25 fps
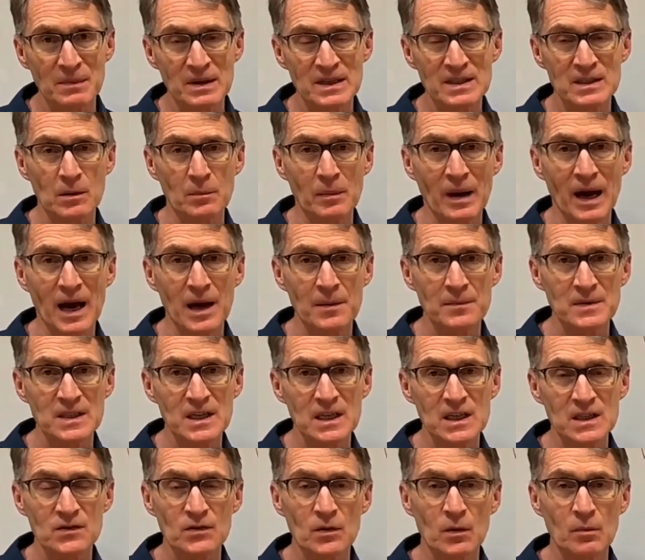muscle
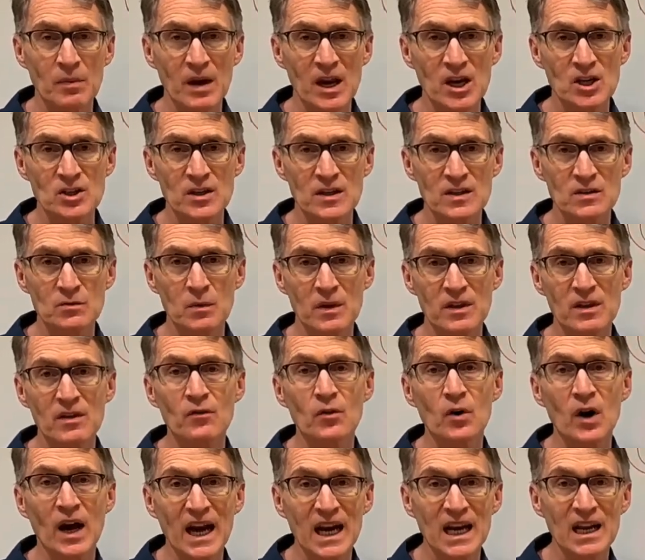biopsies from patients with a
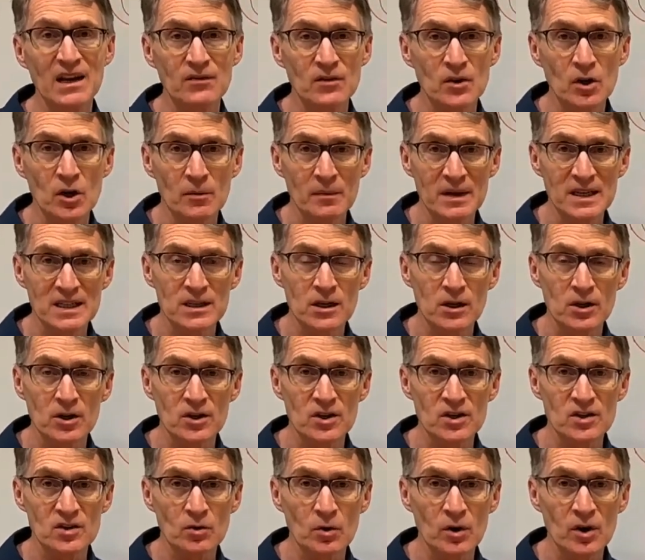variety of neuromuscular
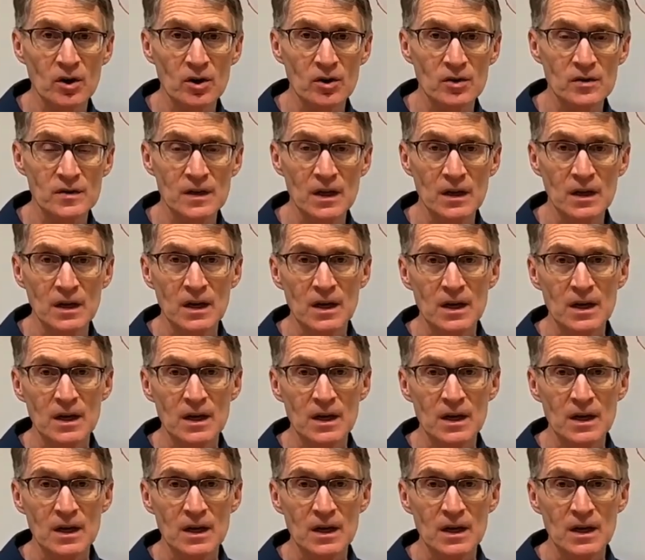disorders.